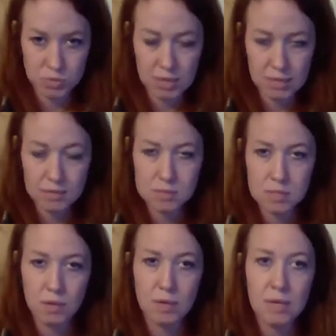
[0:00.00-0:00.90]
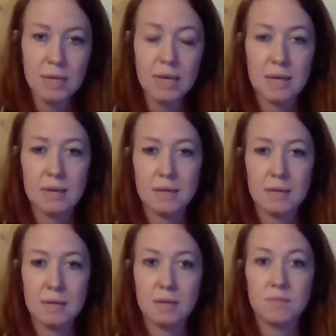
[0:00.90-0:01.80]
to write. So, and
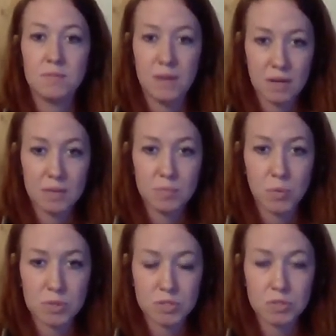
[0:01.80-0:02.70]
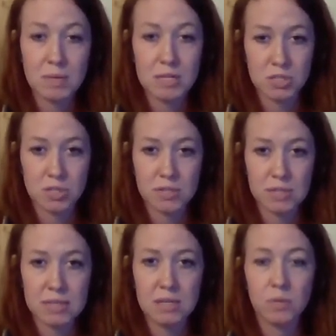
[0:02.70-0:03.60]
very important to make sure
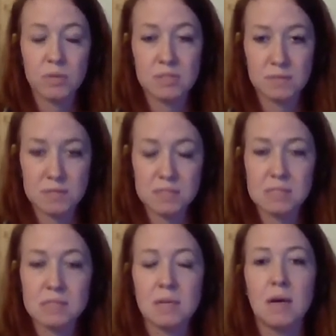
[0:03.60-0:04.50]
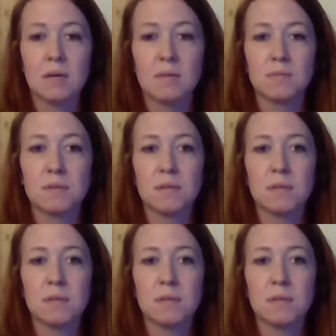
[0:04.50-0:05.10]
that they know the difference of